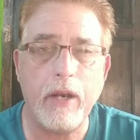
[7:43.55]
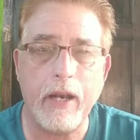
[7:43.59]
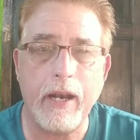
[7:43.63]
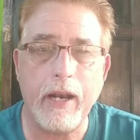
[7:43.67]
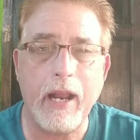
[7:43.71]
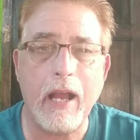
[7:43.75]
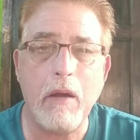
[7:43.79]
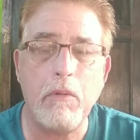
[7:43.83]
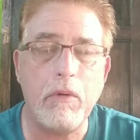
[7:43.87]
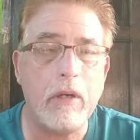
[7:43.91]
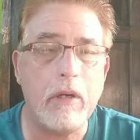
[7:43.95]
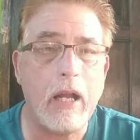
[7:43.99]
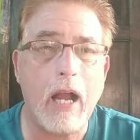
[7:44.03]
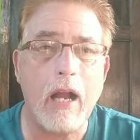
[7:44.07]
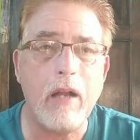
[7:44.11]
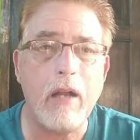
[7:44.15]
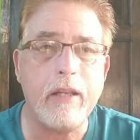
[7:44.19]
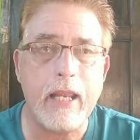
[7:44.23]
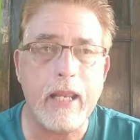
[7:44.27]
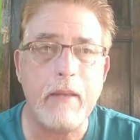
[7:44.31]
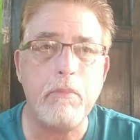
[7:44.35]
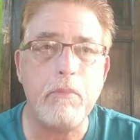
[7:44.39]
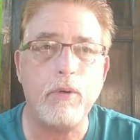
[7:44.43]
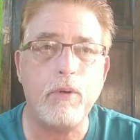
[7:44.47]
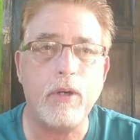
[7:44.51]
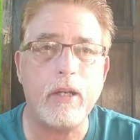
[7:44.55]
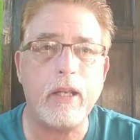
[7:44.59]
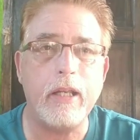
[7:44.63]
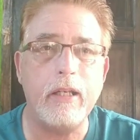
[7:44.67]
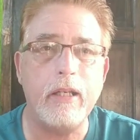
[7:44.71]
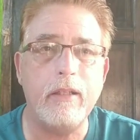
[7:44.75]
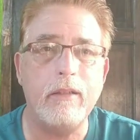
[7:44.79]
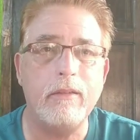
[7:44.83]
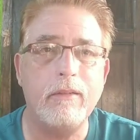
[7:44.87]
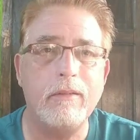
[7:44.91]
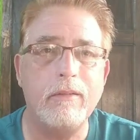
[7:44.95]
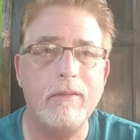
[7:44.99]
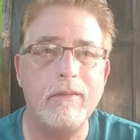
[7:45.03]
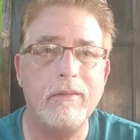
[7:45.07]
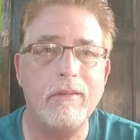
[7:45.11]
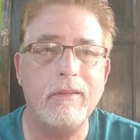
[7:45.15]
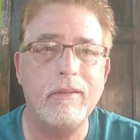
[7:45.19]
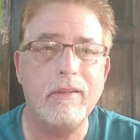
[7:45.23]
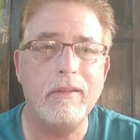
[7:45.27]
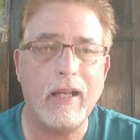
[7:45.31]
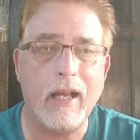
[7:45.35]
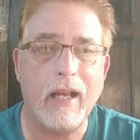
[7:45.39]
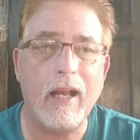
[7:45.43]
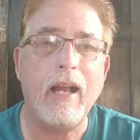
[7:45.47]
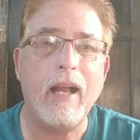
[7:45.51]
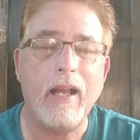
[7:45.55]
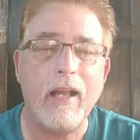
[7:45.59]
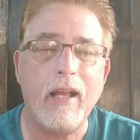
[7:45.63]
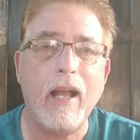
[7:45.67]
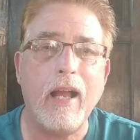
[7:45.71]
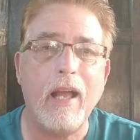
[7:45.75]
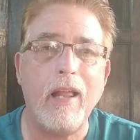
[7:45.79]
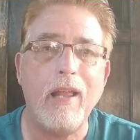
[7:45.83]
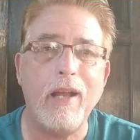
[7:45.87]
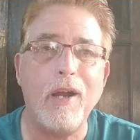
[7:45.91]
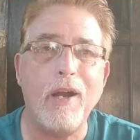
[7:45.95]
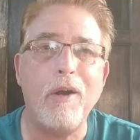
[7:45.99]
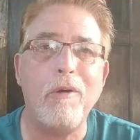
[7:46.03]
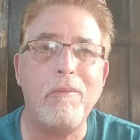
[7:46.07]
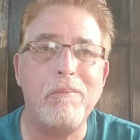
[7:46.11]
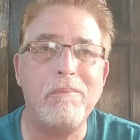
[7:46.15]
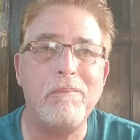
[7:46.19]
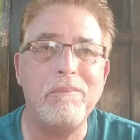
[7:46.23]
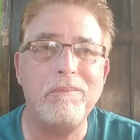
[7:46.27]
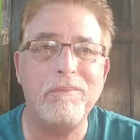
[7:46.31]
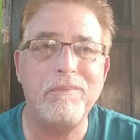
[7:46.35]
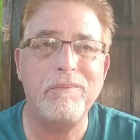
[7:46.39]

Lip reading: And I'll keep working. I'll help.